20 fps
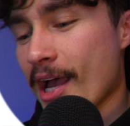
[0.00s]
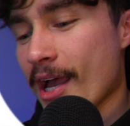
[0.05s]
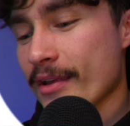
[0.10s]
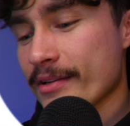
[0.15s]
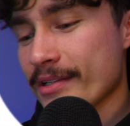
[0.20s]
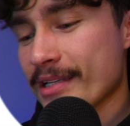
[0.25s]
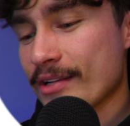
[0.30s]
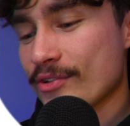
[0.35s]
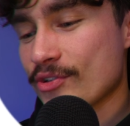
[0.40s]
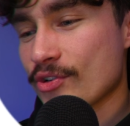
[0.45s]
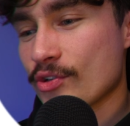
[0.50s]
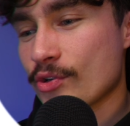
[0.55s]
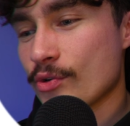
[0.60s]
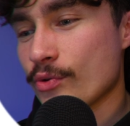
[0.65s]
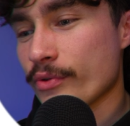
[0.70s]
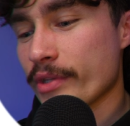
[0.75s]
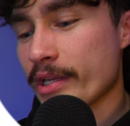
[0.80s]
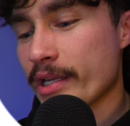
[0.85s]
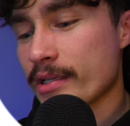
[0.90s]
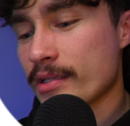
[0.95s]
So let's just
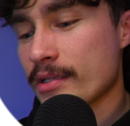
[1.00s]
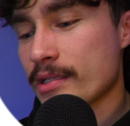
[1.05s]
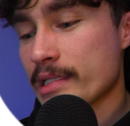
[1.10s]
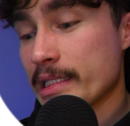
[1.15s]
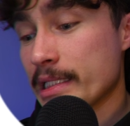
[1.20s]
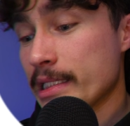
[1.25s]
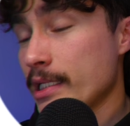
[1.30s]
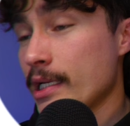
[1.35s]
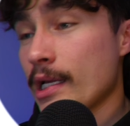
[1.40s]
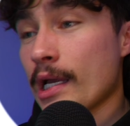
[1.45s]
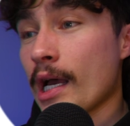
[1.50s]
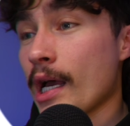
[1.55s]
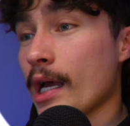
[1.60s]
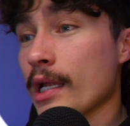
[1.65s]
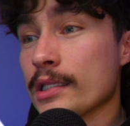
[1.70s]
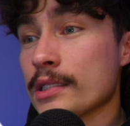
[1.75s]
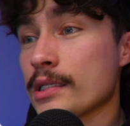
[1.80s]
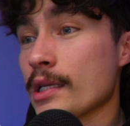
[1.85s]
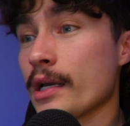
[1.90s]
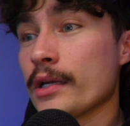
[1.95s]
call this
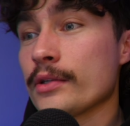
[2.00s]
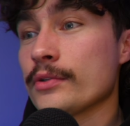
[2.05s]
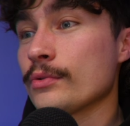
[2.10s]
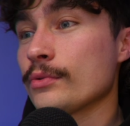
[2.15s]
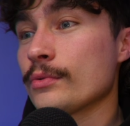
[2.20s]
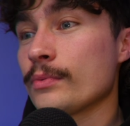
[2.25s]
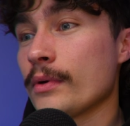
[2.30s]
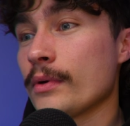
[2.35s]
untitled